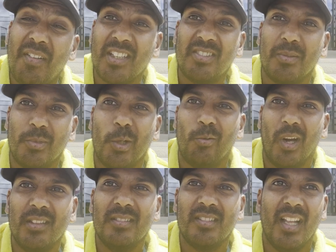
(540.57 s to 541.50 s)
had some good
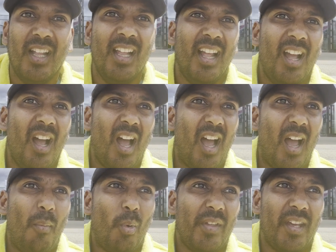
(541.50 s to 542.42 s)
runs
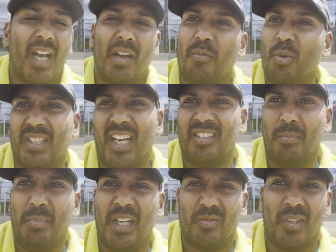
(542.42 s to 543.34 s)
with it. I've also had
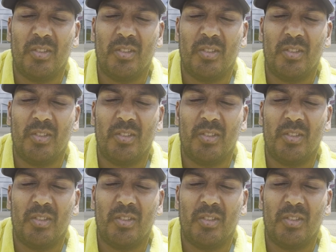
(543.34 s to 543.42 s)
some mixed